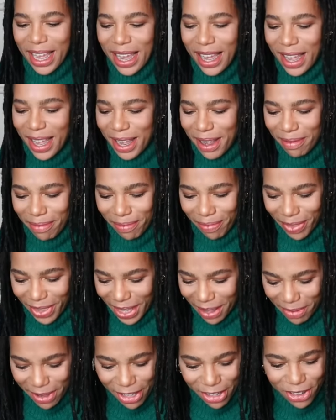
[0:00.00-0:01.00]
Um,
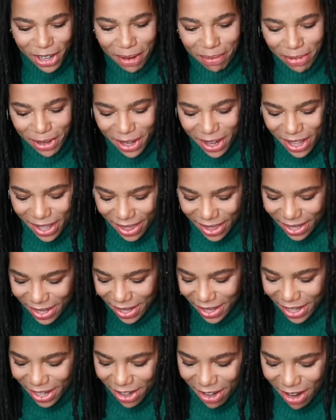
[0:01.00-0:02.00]
let me try and put on
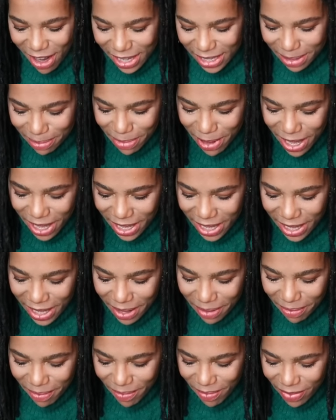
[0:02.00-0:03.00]
the
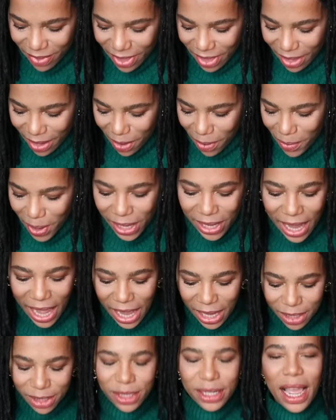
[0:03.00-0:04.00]
crossbody. Well,
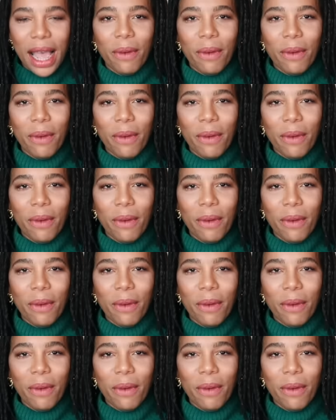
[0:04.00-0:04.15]
I'll.